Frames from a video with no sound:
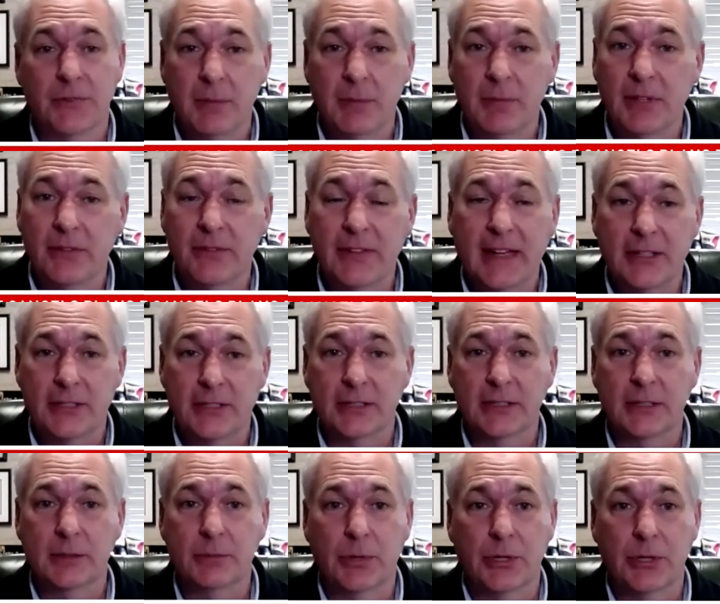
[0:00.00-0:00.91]
of them have
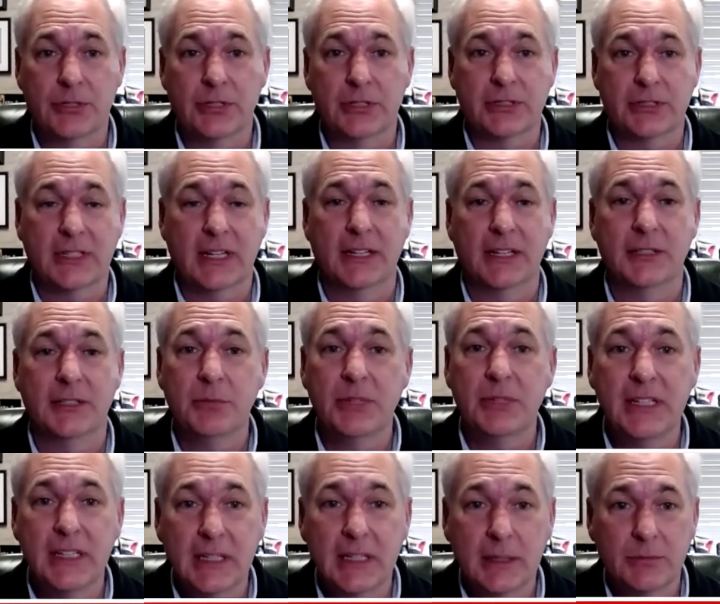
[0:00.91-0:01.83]
actually purchased
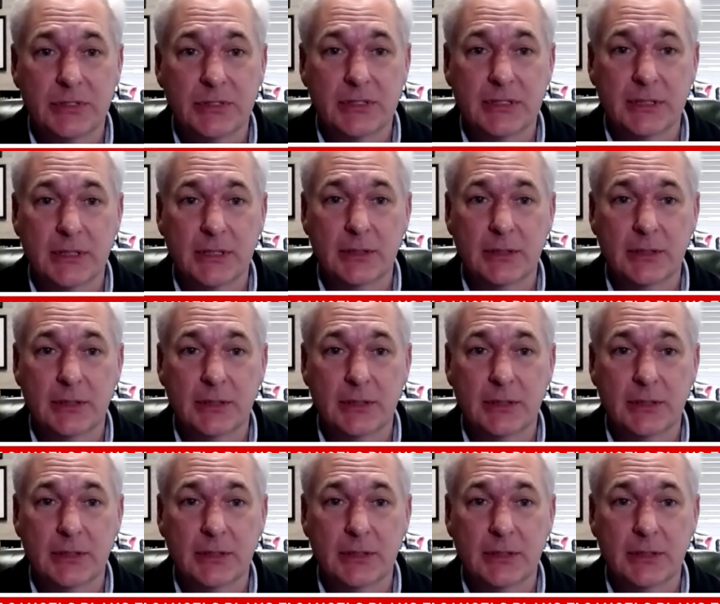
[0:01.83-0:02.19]
condominiums.